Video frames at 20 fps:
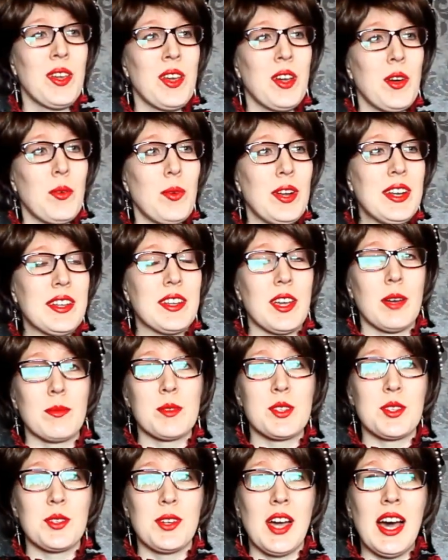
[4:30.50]
When it comes
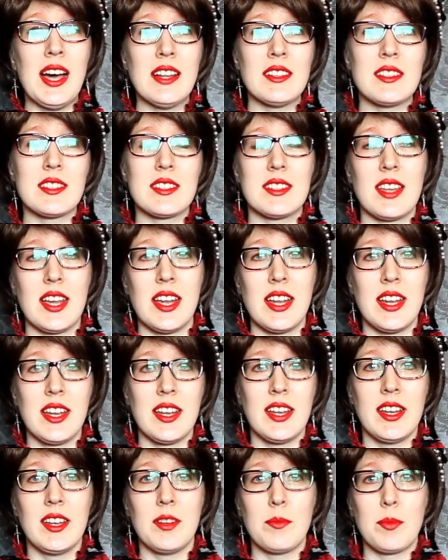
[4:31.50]
to hats,
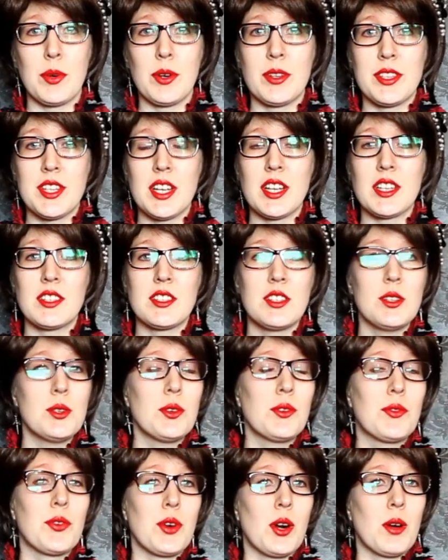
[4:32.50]
they protect you
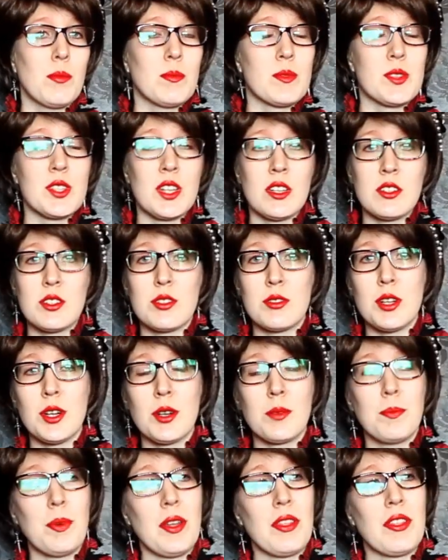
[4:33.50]
from
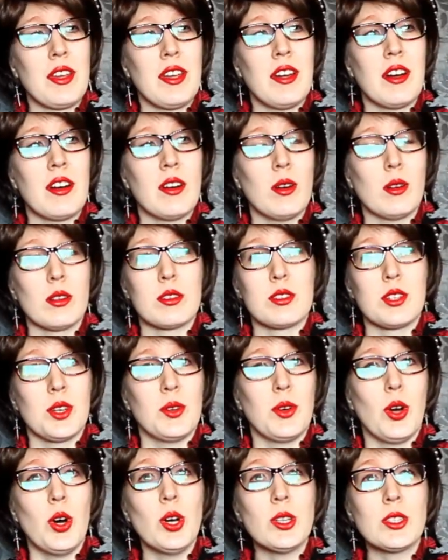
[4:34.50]
sunstroke, but they are also
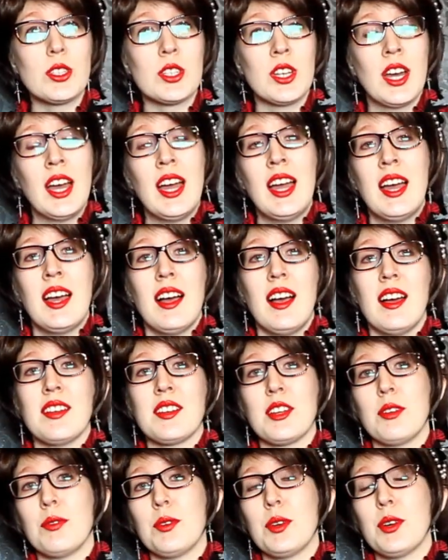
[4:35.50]
hot. And
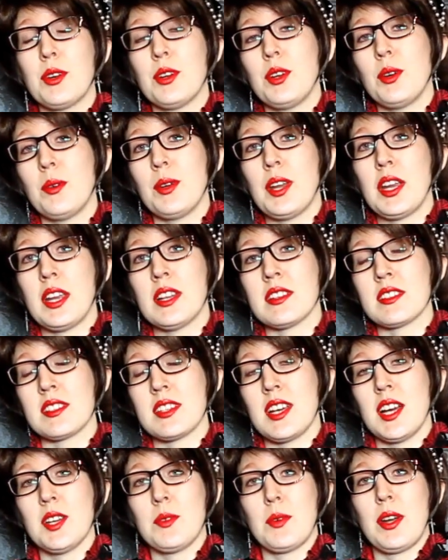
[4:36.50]
if you're going
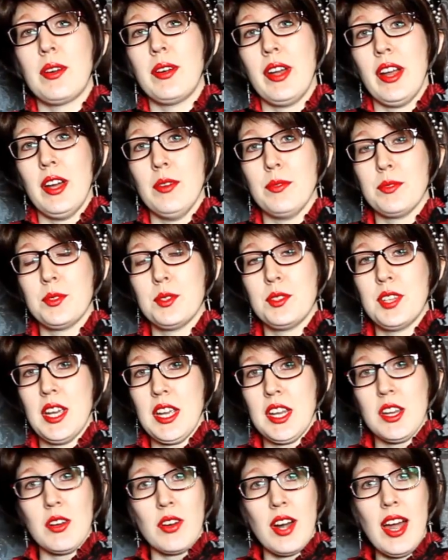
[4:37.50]
inside where you have to take
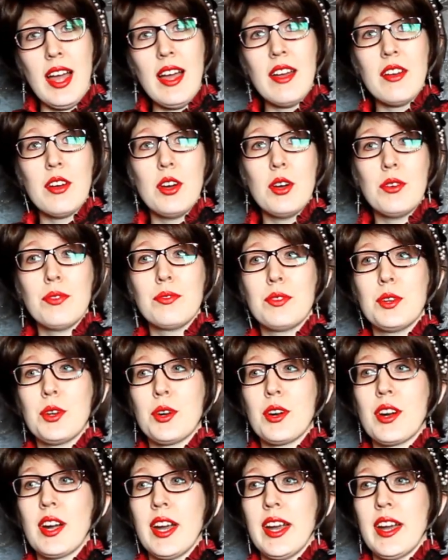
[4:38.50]
your hat off,
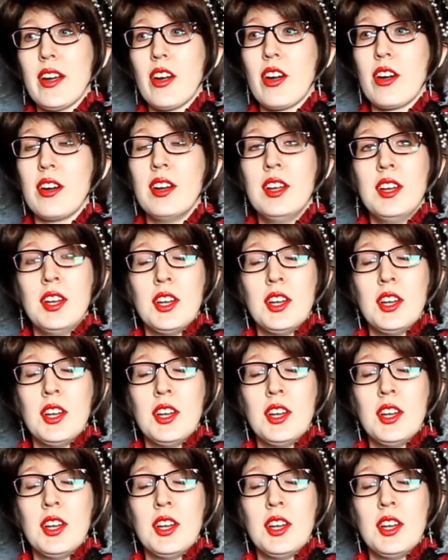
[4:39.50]
your hair